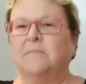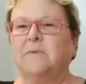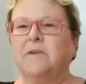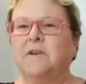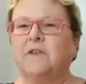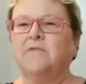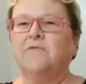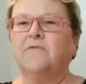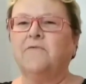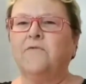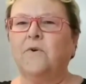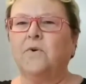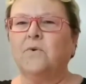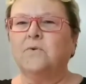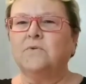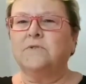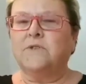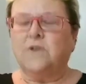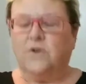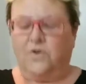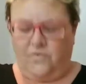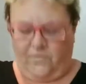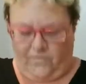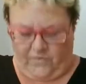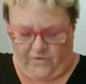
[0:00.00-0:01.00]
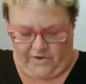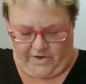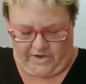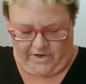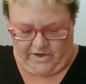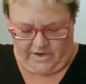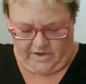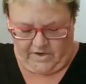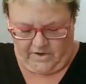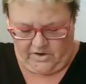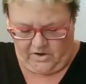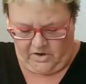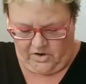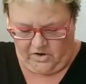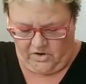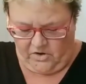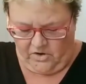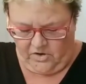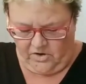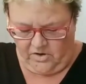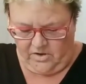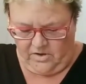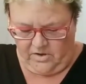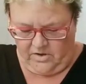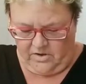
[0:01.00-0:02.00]
I mean, it folds over
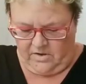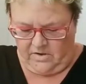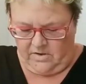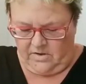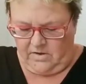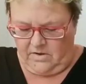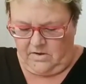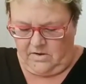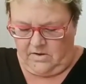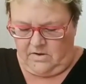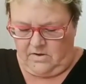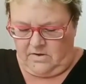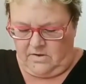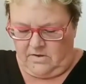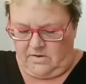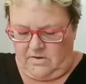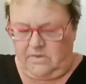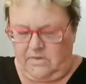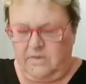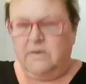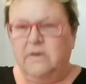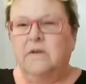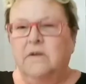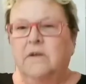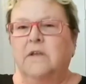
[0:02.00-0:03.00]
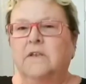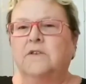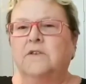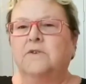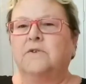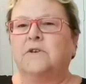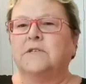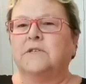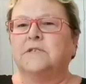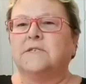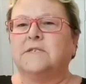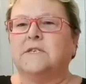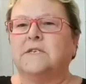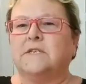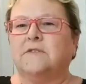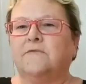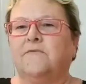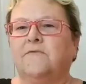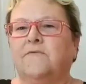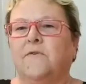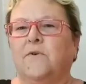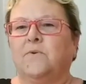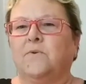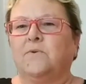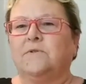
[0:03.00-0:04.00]
here, and you can see the
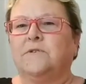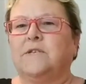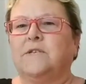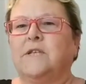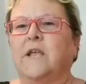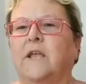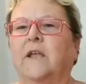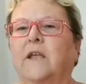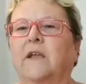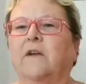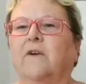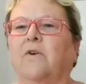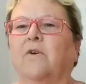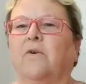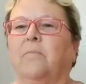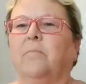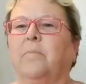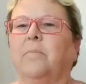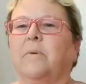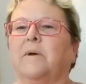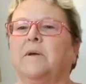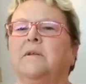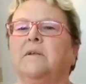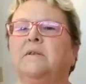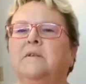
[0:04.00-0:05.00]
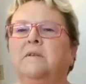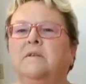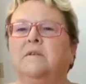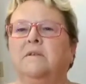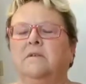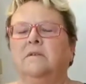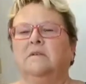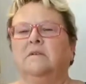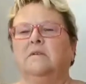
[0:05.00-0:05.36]
folds here, but